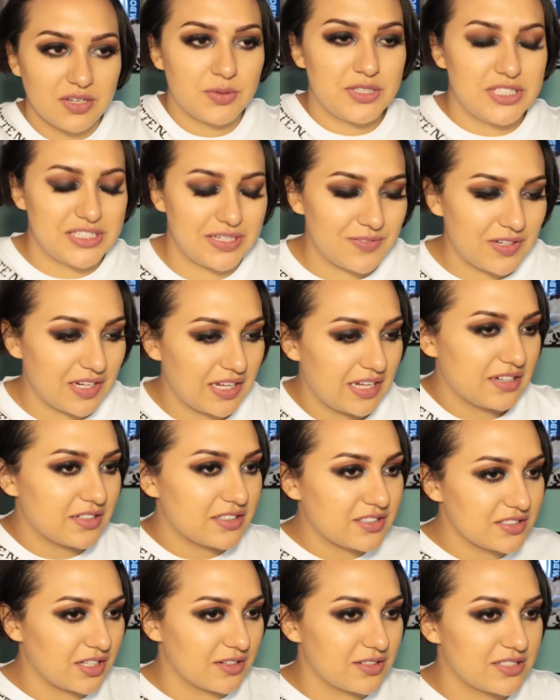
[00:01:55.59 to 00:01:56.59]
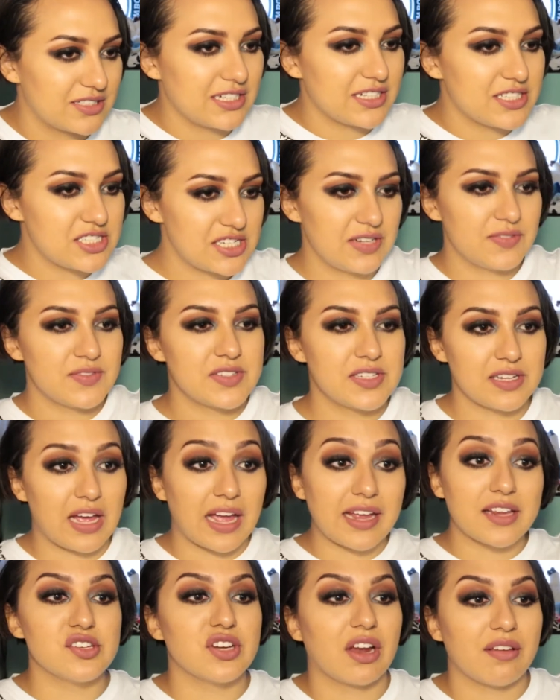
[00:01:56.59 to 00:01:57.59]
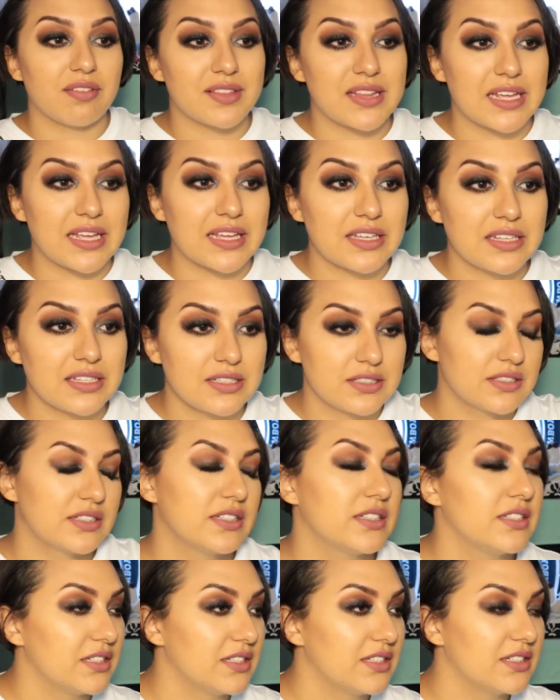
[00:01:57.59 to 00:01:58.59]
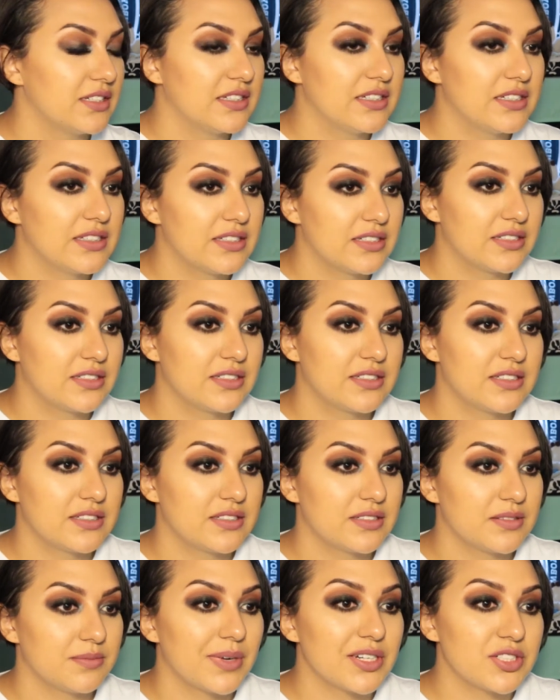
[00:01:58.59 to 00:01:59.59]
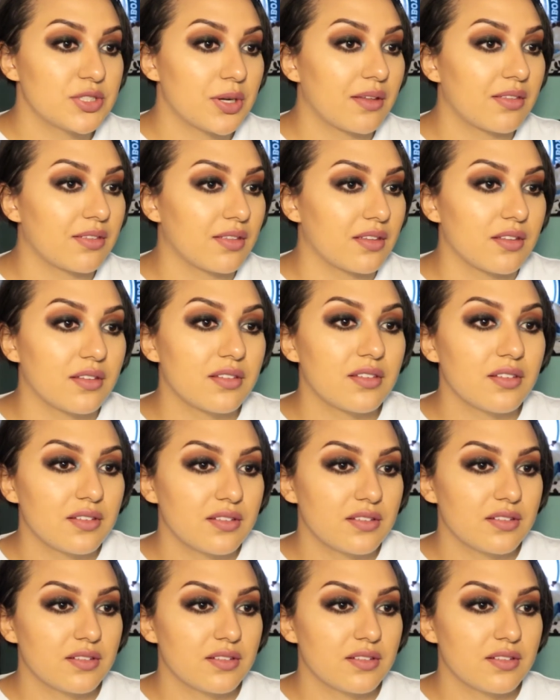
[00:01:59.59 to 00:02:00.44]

We're shifting gears on a stick shift? I can drive stick. My truck's a